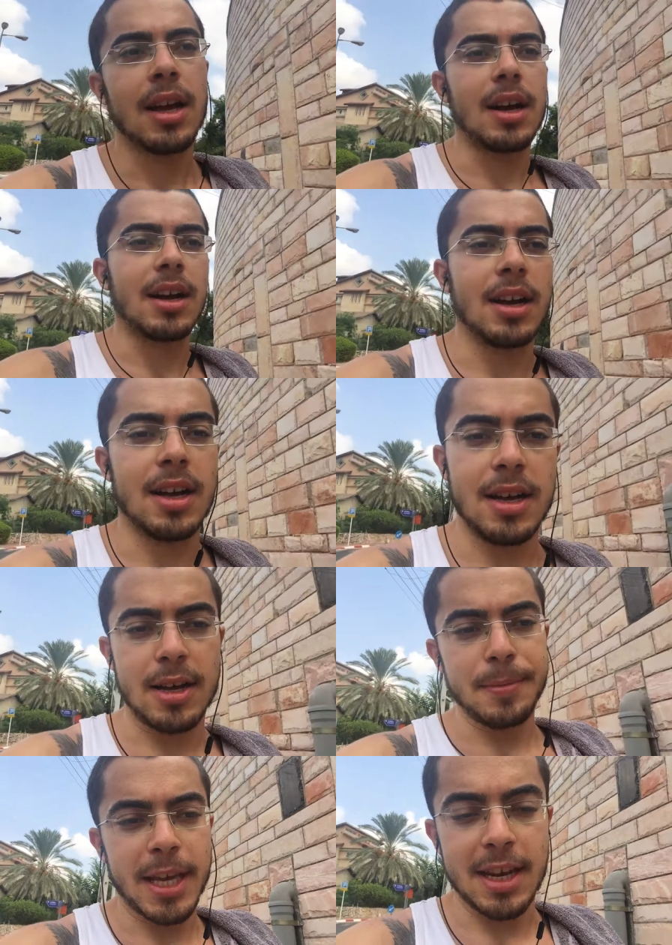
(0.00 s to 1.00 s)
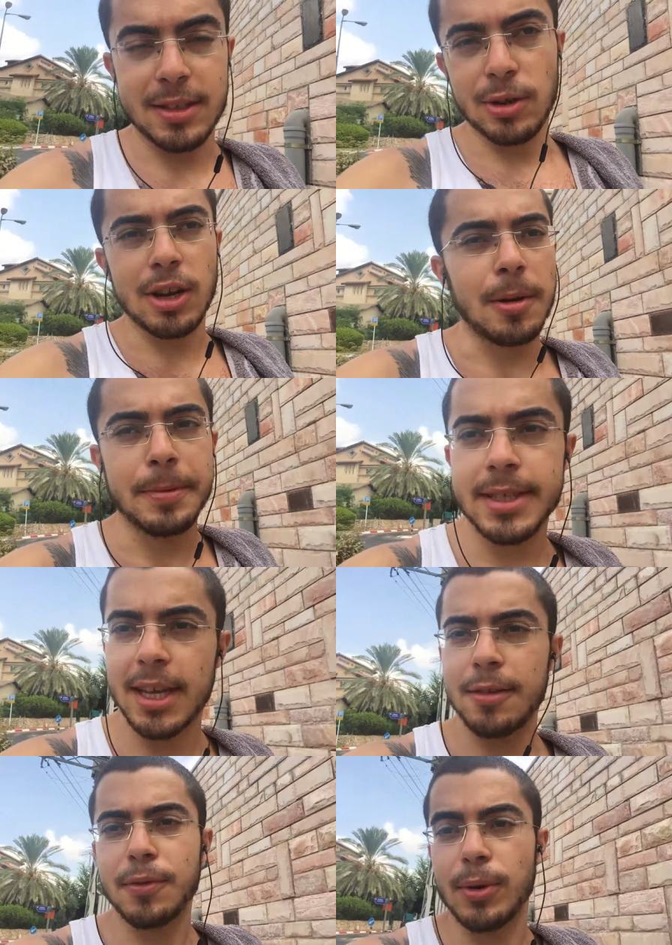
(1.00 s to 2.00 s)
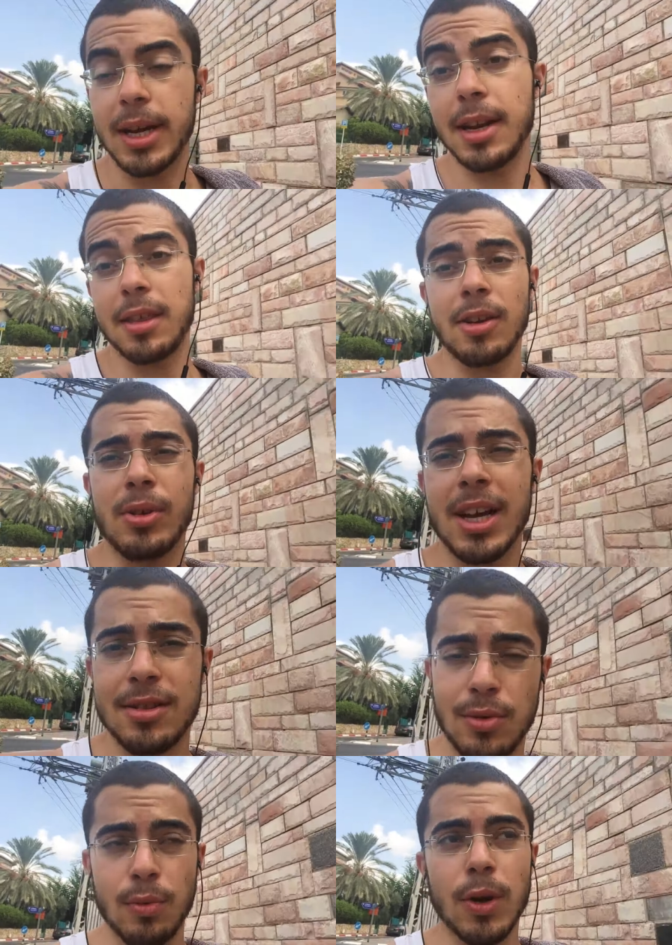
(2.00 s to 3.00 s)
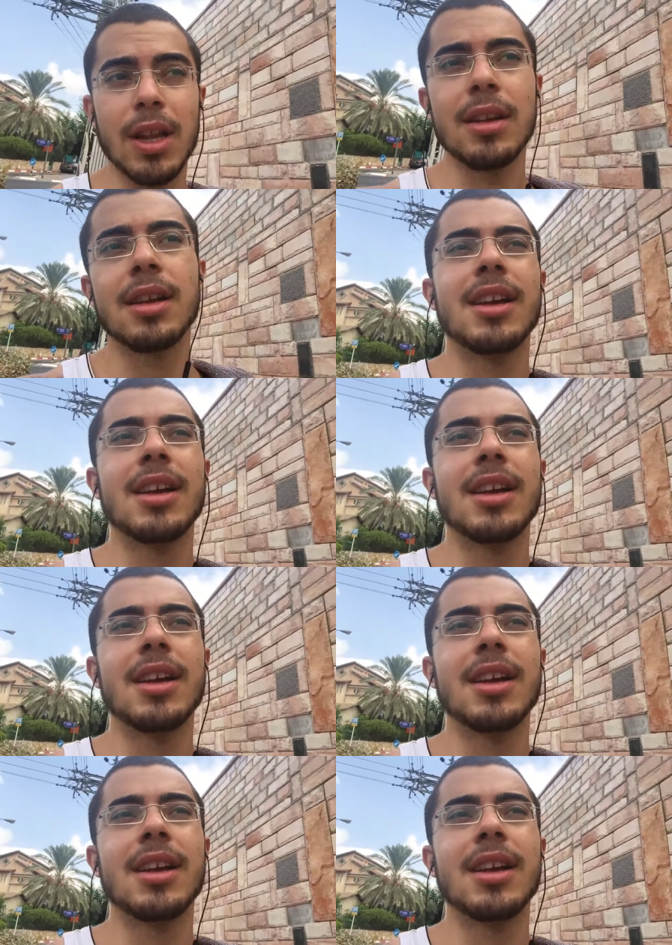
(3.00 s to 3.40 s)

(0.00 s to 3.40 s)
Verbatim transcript: Again, it's going to compensate for anything you're not doing well.